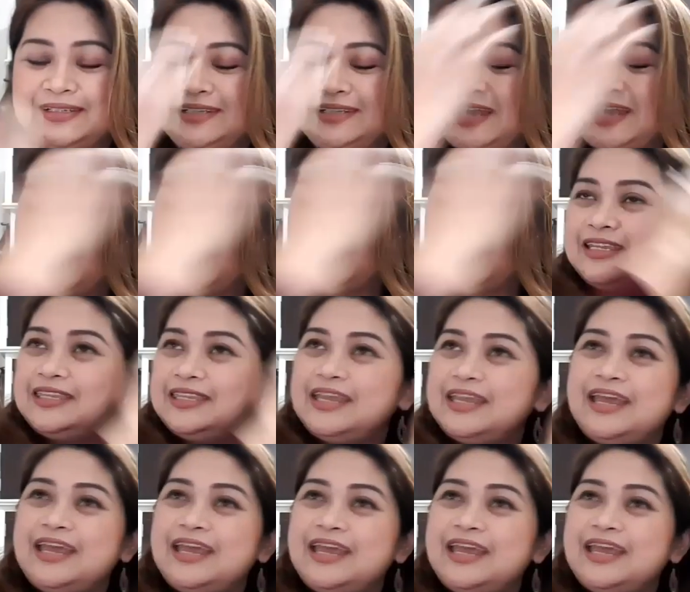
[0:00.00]
that's the
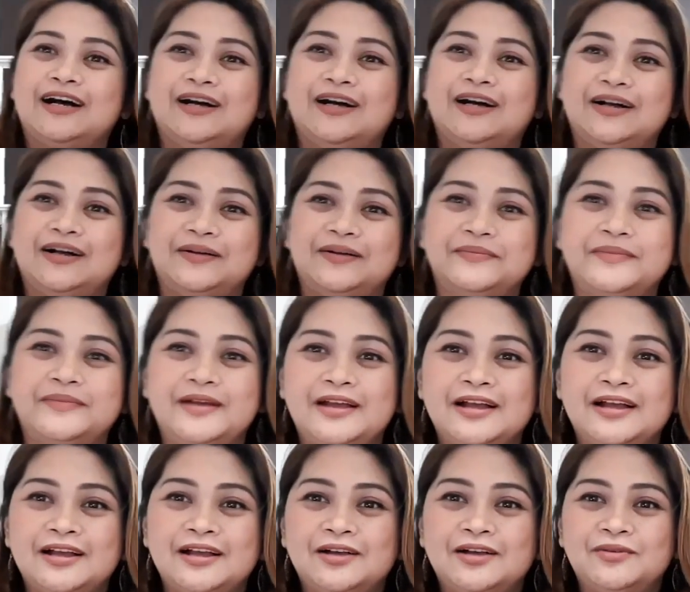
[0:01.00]
thing.
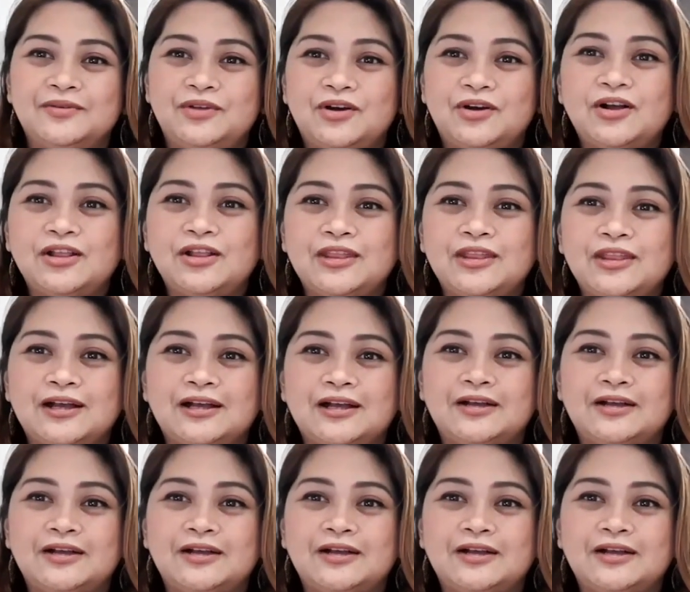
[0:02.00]
With all the